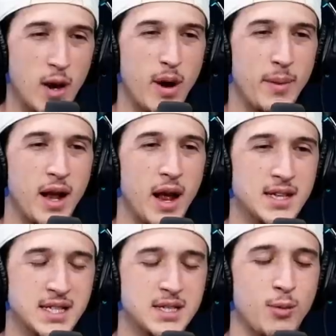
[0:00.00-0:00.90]
right. Yo. But
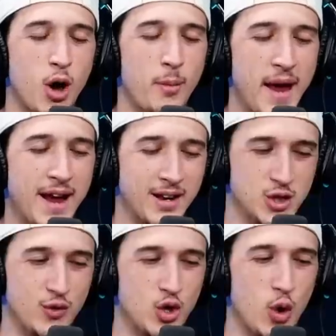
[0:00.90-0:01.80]
it's a small bandage.
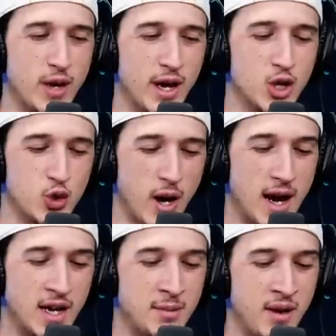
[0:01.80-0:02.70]
If you go and get it
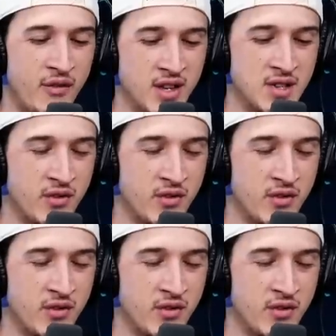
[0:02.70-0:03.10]
drained, it might fix it